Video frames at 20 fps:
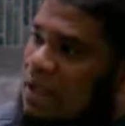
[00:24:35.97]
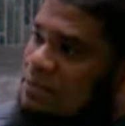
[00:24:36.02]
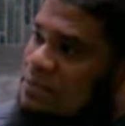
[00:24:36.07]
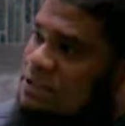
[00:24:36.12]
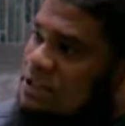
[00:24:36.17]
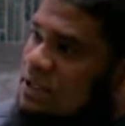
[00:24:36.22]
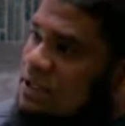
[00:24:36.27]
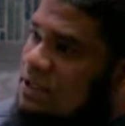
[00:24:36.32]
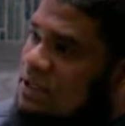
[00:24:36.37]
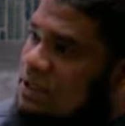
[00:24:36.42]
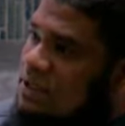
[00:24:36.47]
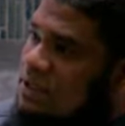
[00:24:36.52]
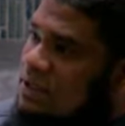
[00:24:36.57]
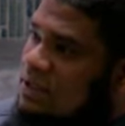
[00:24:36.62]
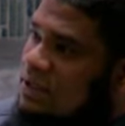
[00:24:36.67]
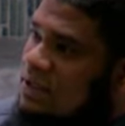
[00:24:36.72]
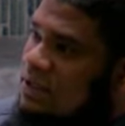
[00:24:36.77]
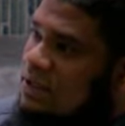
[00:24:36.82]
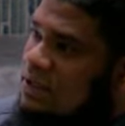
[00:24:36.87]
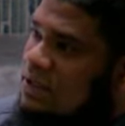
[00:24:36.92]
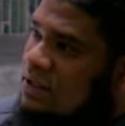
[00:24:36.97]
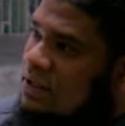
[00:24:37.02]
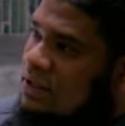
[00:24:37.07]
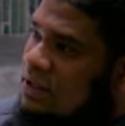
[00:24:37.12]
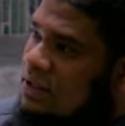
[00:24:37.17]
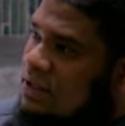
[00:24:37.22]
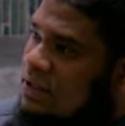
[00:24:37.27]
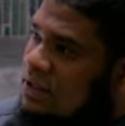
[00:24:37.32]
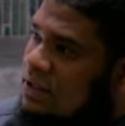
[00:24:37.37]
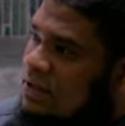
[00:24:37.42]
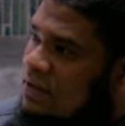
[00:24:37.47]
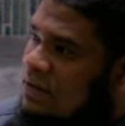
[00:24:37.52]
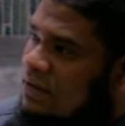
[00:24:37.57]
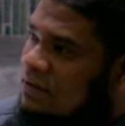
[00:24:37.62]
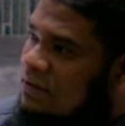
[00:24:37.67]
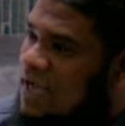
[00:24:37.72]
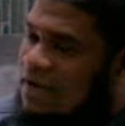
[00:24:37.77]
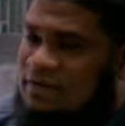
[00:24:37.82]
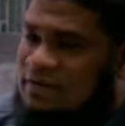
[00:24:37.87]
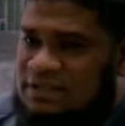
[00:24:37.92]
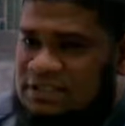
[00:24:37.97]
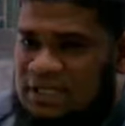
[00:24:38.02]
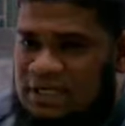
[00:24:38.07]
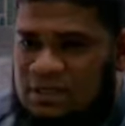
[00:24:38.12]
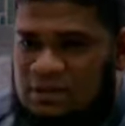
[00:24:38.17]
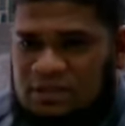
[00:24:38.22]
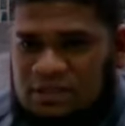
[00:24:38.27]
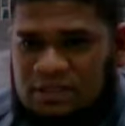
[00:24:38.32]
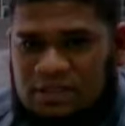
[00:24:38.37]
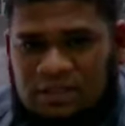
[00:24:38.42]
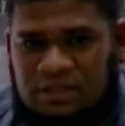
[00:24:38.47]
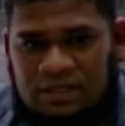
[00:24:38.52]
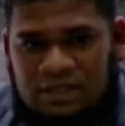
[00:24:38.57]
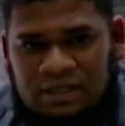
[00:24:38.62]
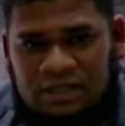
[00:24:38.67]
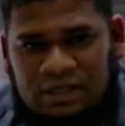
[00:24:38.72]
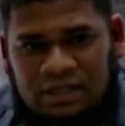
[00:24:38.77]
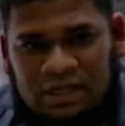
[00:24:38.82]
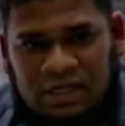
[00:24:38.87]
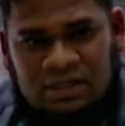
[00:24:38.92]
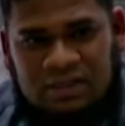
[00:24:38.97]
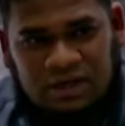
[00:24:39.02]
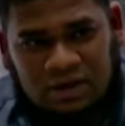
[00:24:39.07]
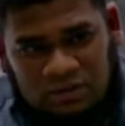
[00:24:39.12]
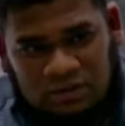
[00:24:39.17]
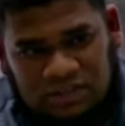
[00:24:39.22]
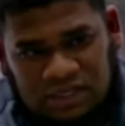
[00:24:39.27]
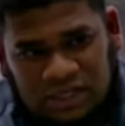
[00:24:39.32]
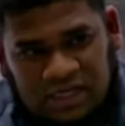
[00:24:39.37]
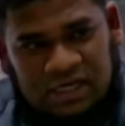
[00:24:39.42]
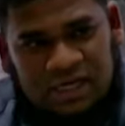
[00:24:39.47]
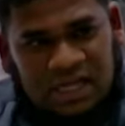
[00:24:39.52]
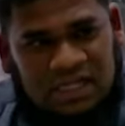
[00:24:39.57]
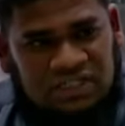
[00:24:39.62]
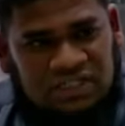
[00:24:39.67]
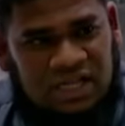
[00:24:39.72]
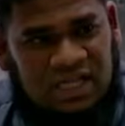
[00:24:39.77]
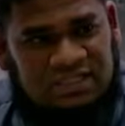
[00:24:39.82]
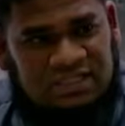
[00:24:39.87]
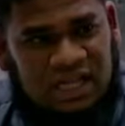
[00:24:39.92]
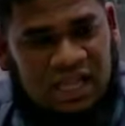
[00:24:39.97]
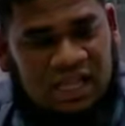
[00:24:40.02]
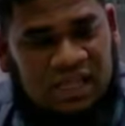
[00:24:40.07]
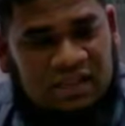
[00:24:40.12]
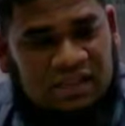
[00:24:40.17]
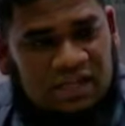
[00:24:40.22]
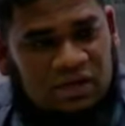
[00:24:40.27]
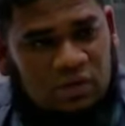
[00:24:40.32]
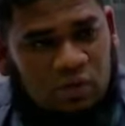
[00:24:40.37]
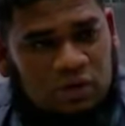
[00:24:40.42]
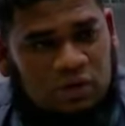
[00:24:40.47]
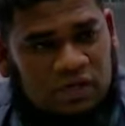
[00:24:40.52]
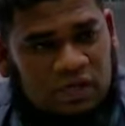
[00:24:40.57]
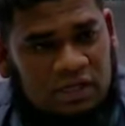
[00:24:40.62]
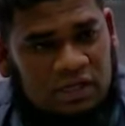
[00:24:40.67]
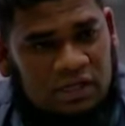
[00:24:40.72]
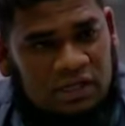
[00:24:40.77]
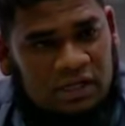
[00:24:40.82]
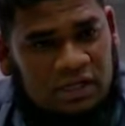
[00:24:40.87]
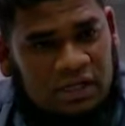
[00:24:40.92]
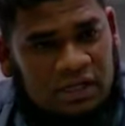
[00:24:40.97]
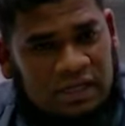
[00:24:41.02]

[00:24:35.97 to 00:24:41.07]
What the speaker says: boy comes in, 5 years old, he throws in najasa in that water.